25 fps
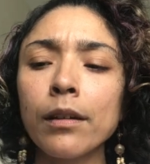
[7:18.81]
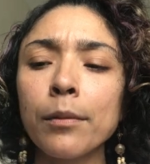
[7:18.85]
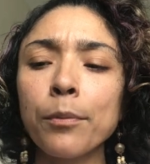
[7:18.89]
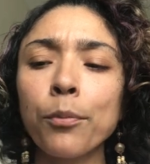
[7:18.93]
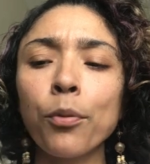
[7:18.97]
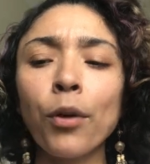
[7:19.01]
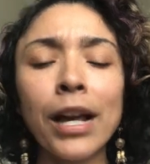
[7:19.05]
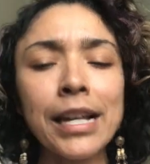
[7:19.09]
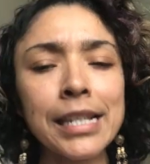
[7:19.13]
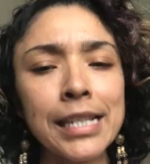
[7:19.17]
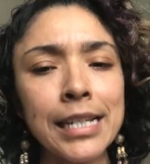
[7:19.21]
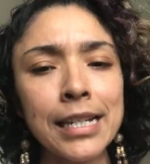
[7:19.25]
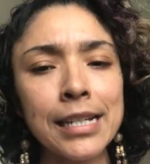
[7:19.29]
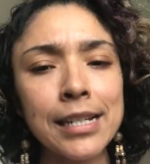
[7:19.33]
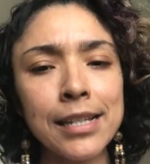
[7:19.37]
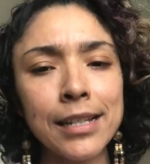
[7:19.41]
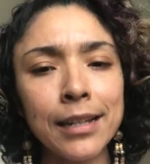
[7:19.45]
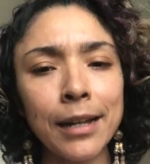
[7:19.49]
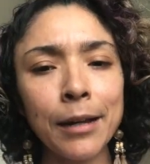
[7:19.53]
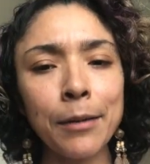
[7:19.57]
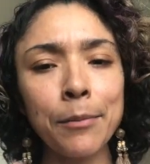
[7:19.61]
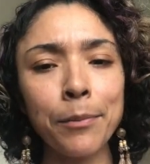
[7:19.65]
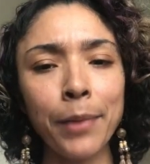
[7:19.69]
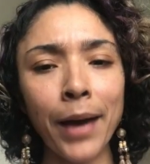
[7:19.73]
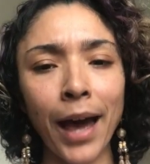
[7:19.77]
Presence,
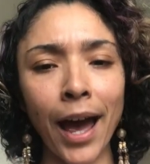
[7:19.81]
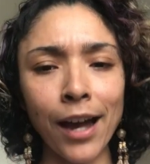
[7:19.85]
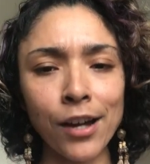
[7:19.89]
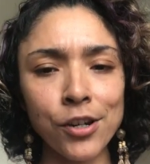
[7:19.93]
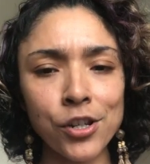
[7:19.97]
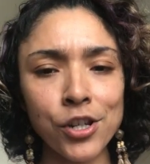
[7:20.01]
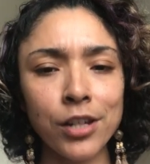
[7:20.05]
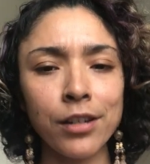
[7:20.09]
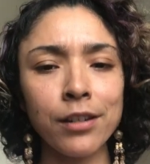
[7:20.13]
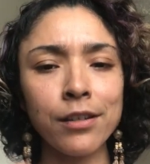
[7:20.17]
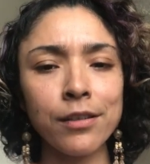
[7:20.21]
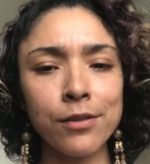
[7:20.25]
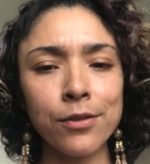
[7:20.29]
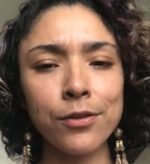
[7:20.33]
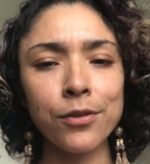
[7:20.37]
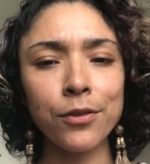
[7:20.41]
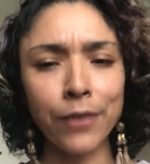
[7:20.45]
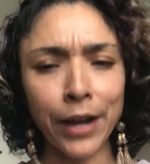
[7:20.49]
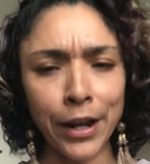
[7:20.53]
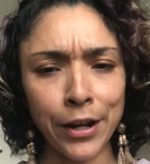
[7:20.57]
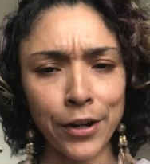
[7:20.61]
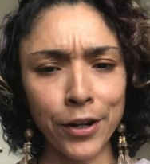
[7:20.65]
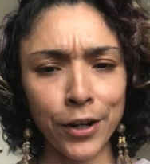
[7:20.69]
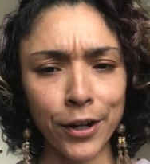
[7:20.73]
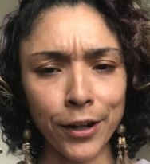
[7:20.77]
compassion, and
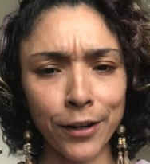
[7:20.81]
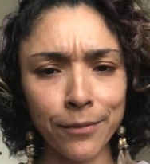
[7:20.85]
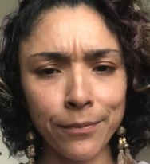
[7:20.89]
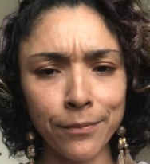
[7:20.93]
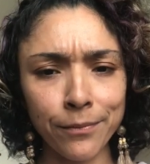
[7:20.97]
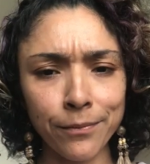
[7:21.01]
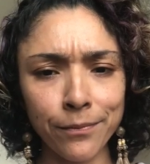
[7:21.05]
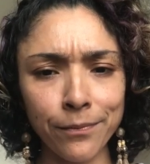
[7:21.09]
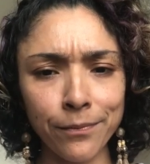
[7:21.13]
surrender.